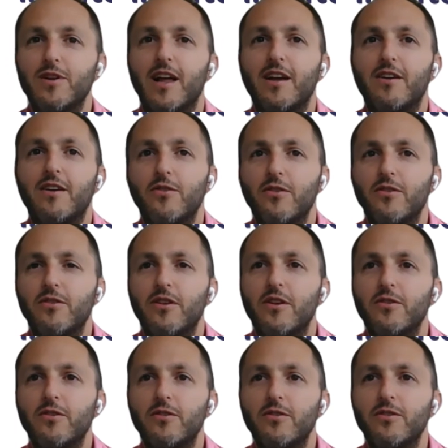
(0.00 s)
Like, you know,
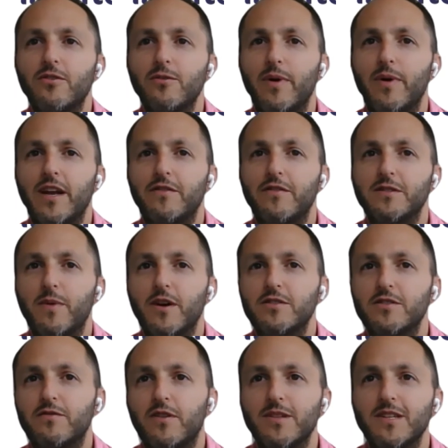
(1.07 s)
who benefits
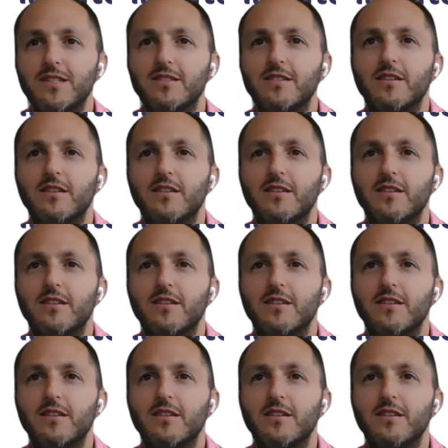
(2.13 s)
most from this?